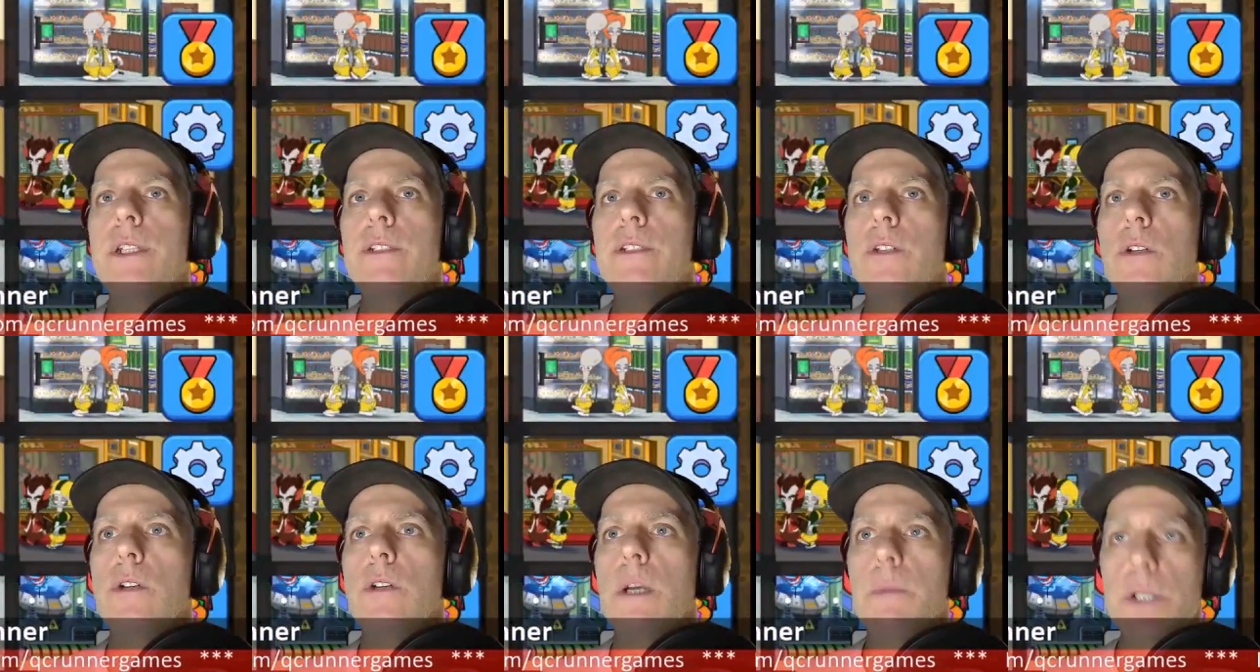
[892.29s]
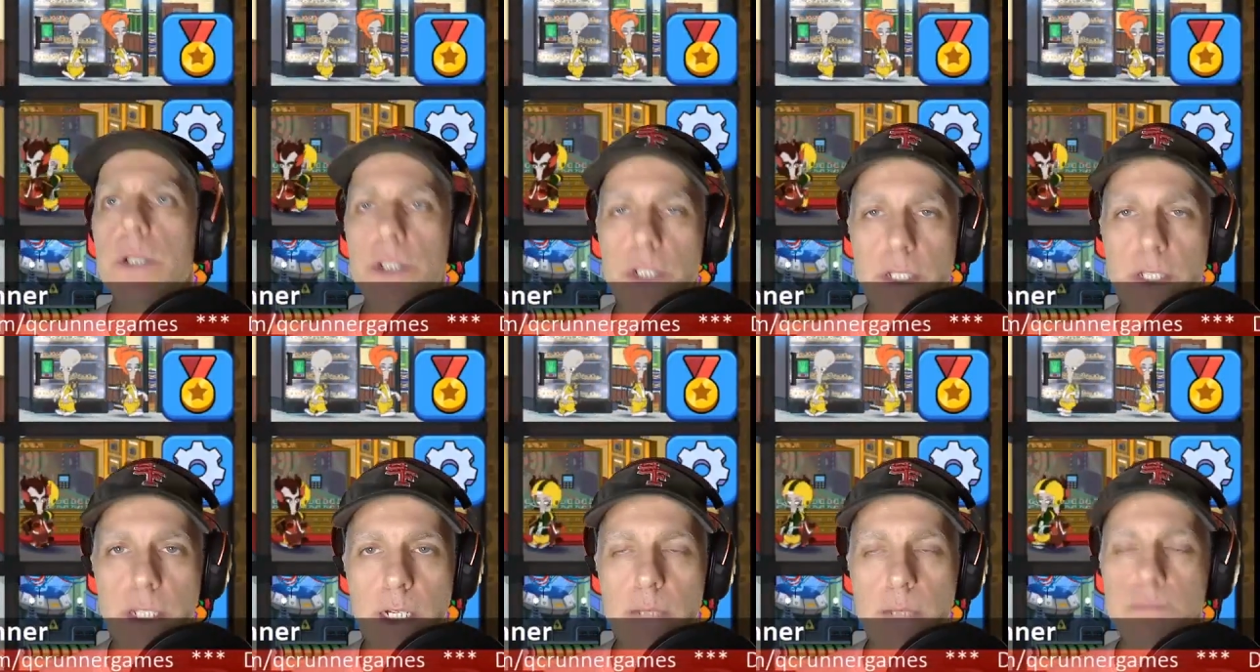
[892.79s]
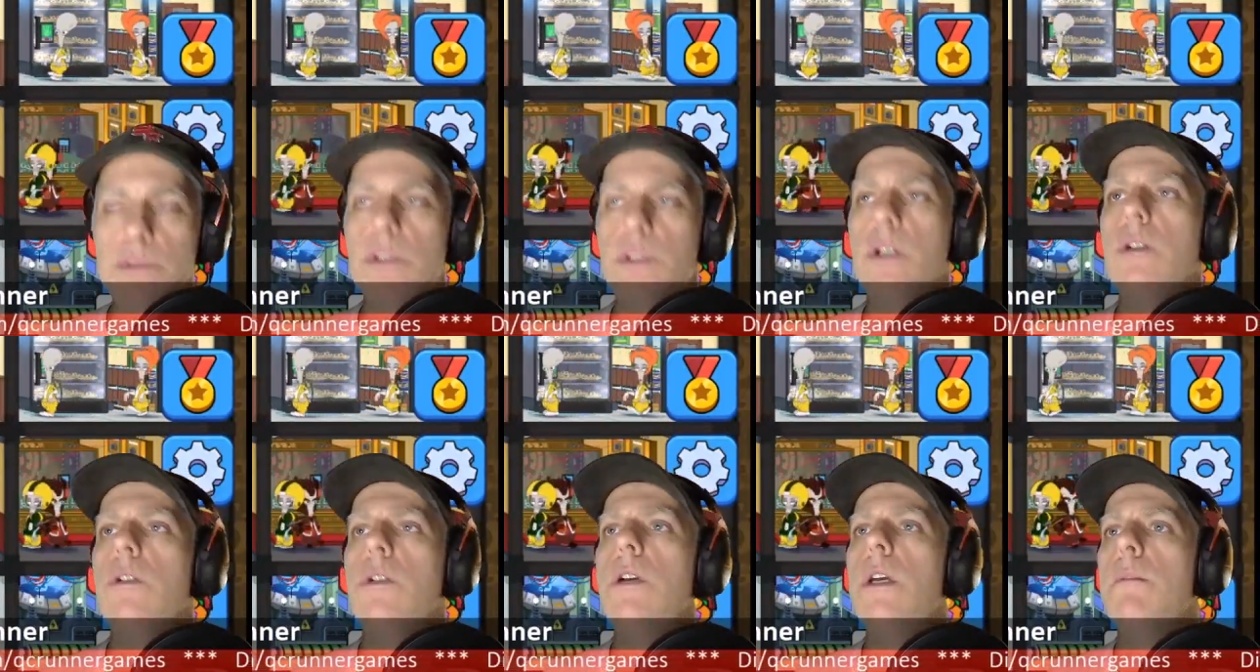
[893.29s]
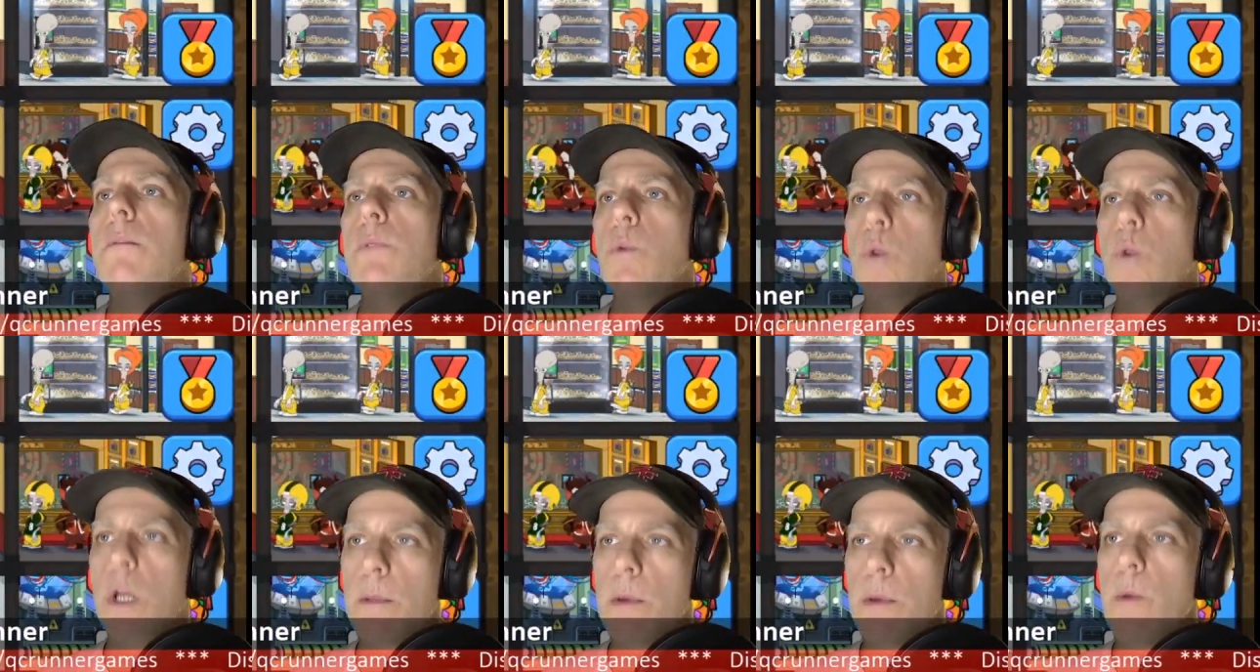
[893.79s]
So I'm going to start that up. So I'll be
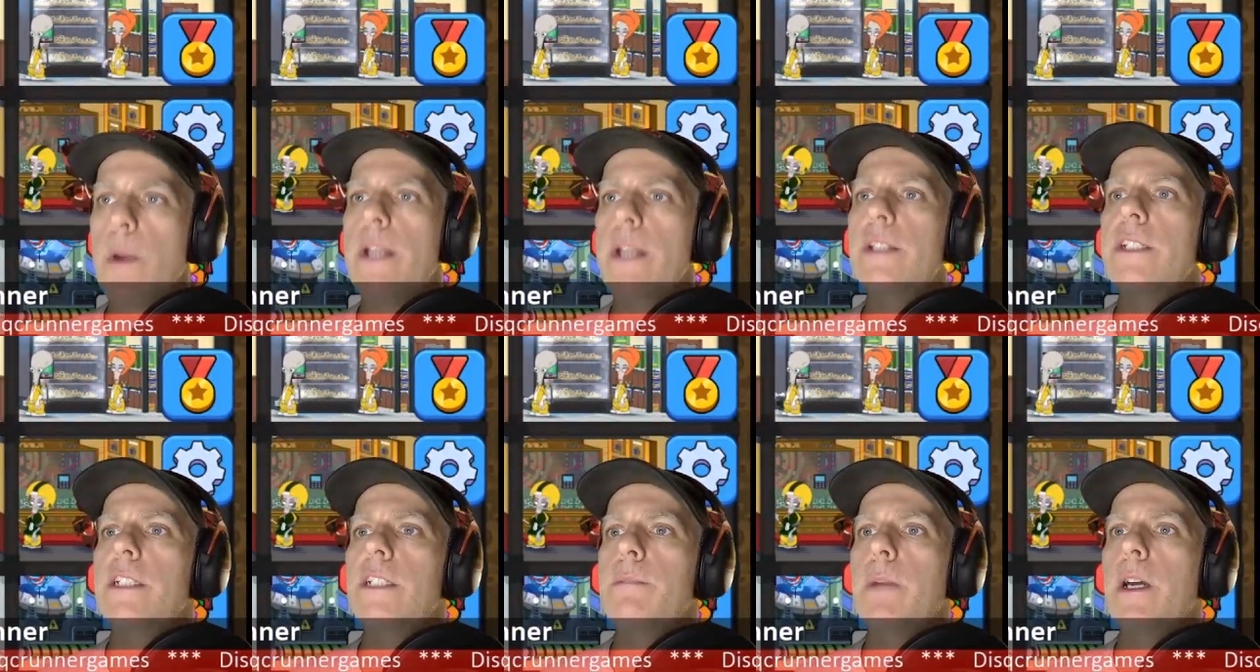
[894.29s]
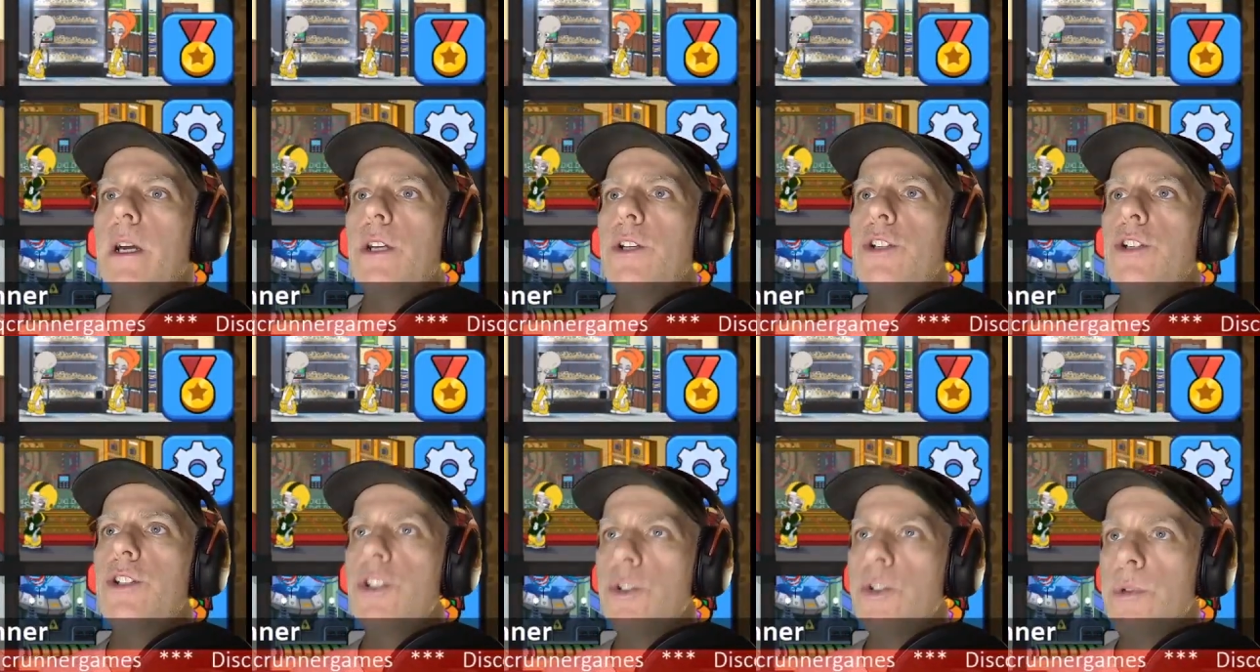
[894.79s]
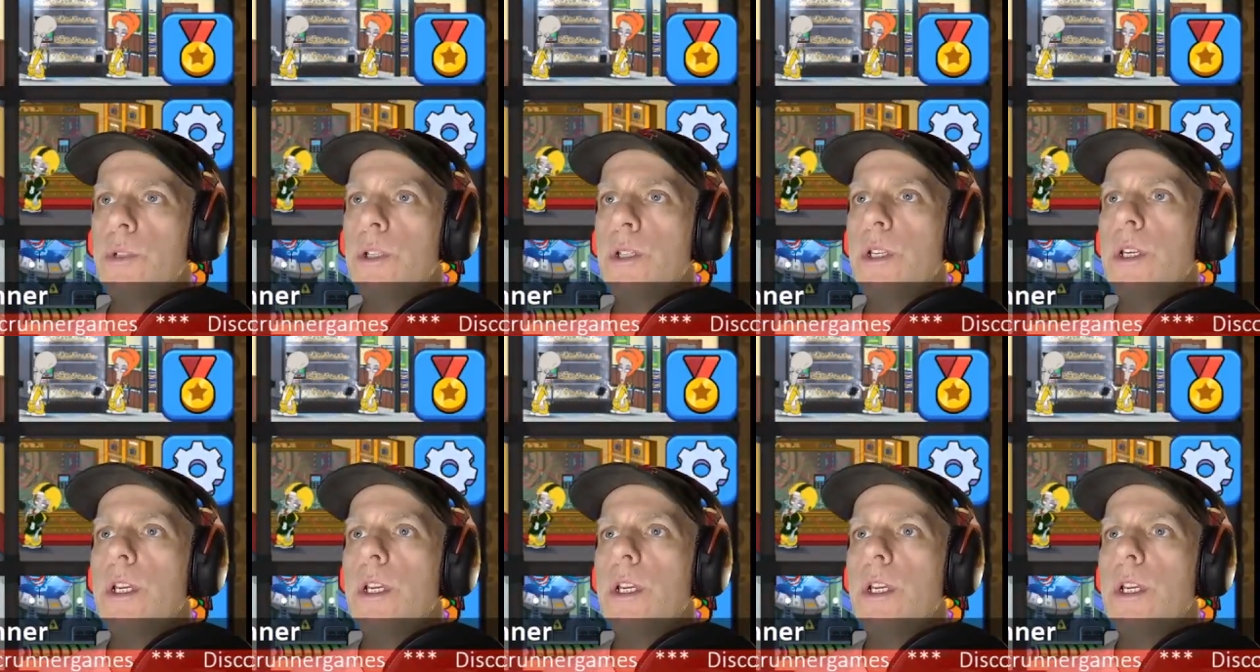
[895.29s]
working my way to 6 by 100 soon.